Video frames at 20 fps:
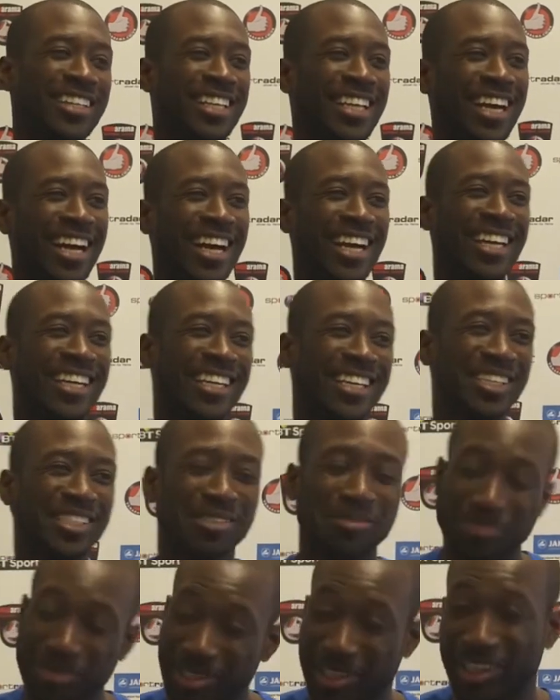Yeah,
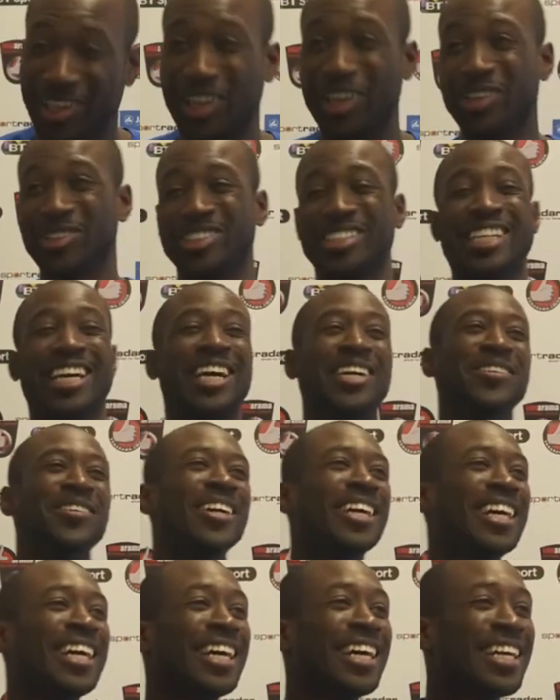it's been a long
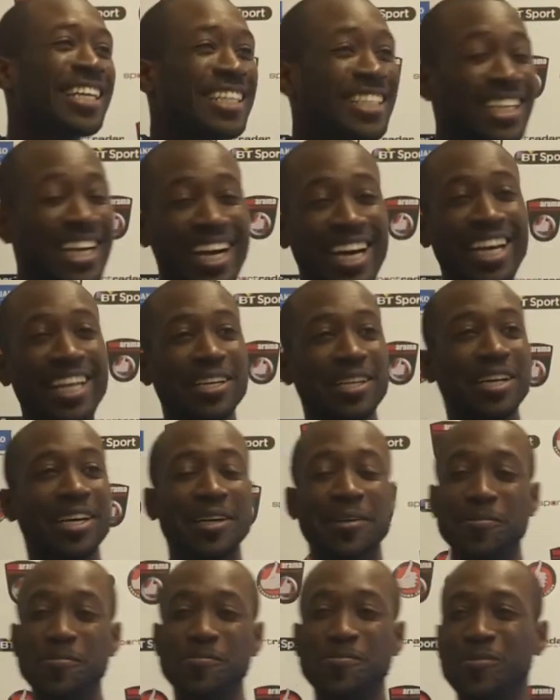time.
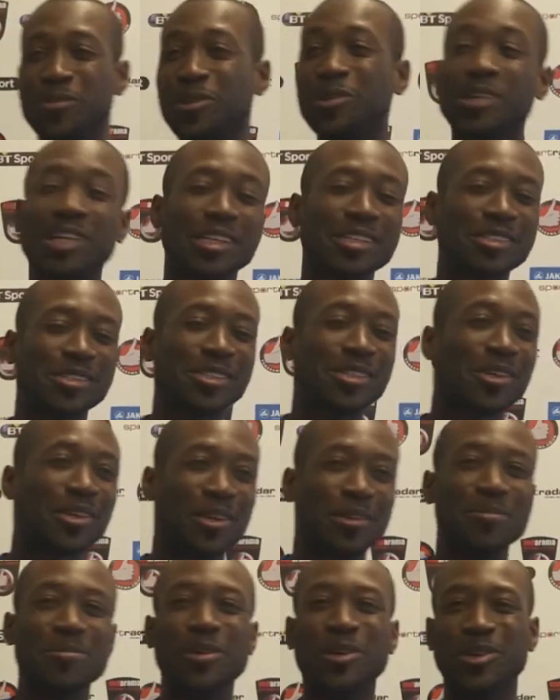Yeah,
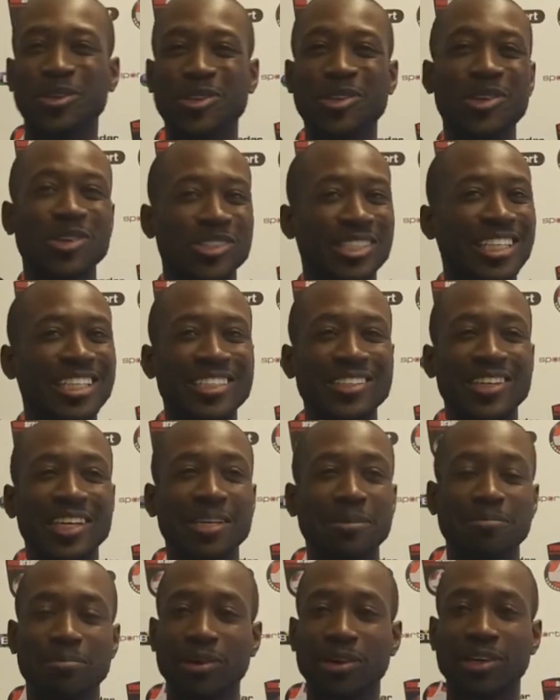looking to score more
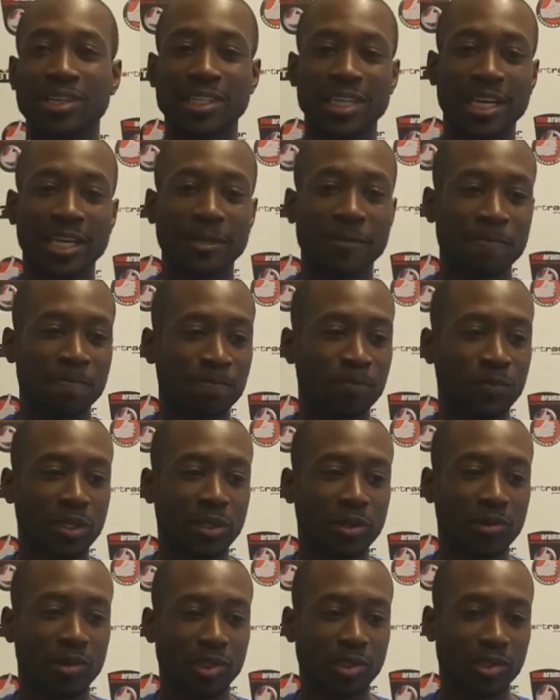goals anyway. But yeah,
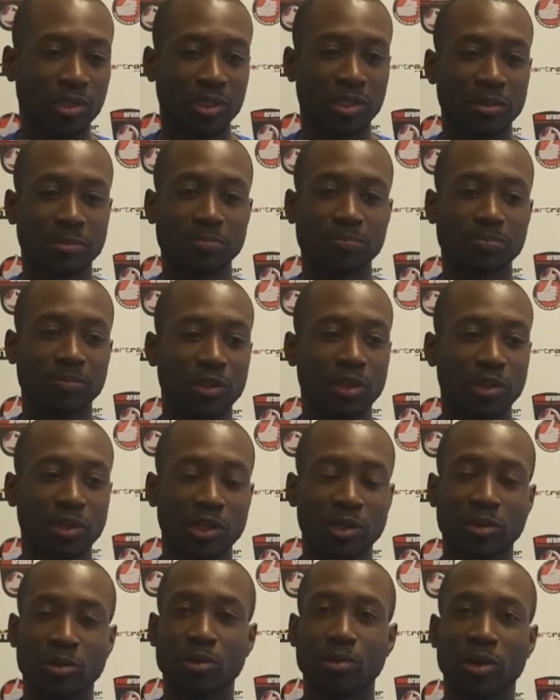it was a
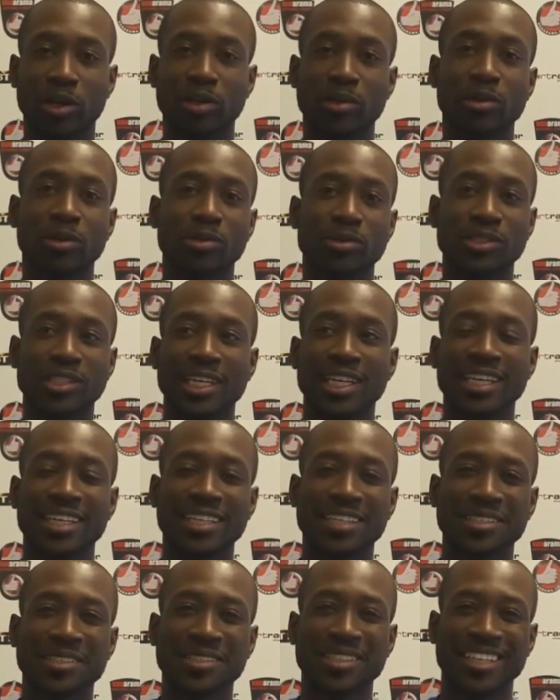little great
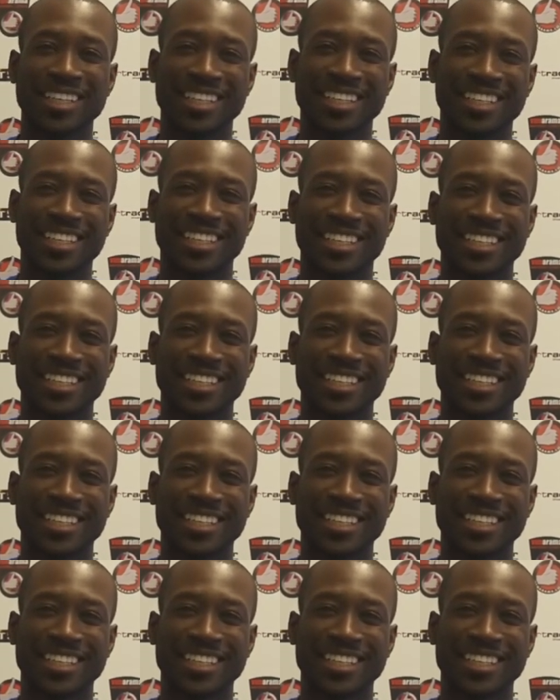goal, yeah.